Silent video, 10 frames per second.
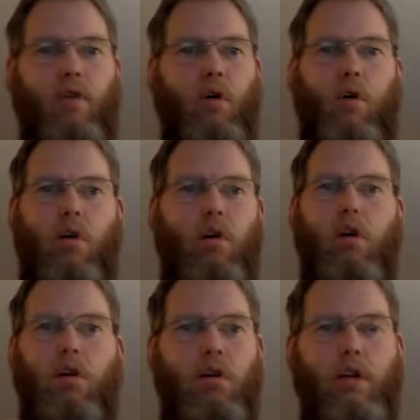
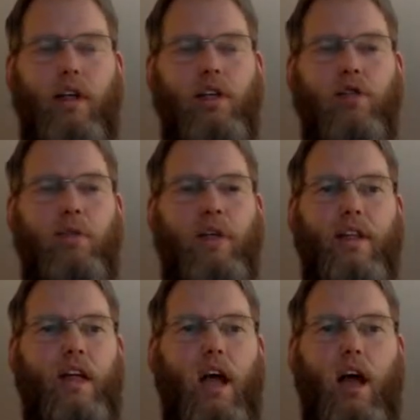all instruments
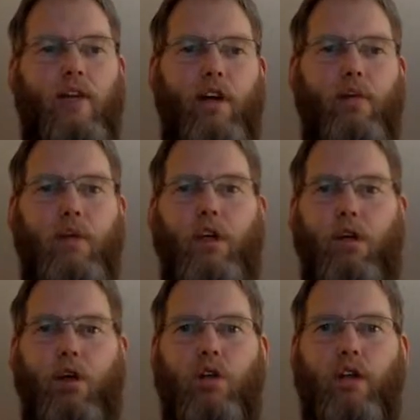that are available in
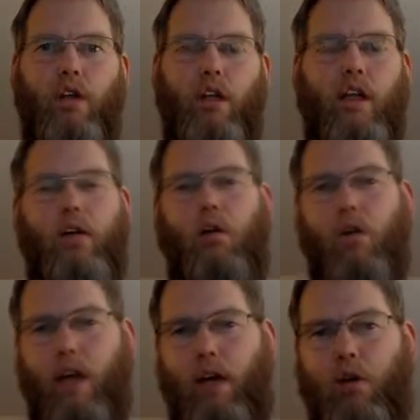Logic and all
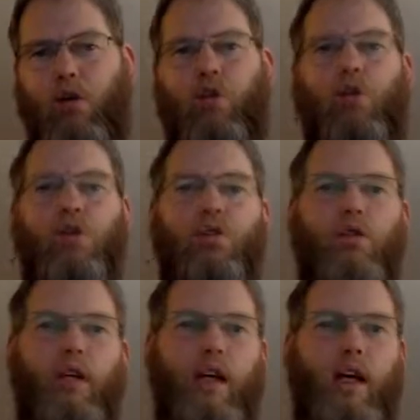their controls you
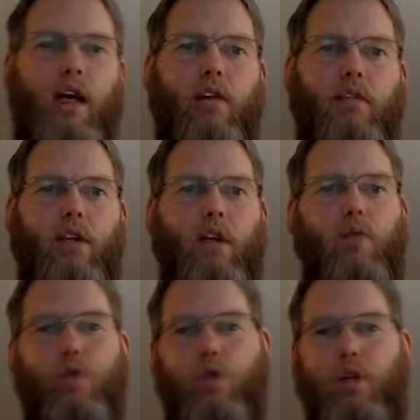can have,
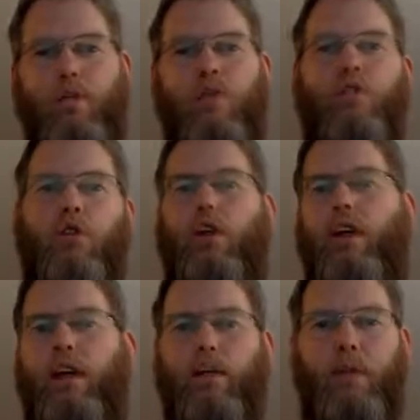which gives
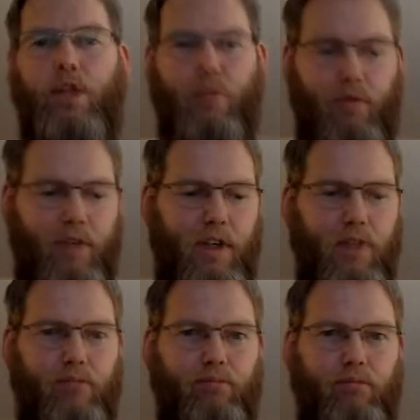sonically much more freedom.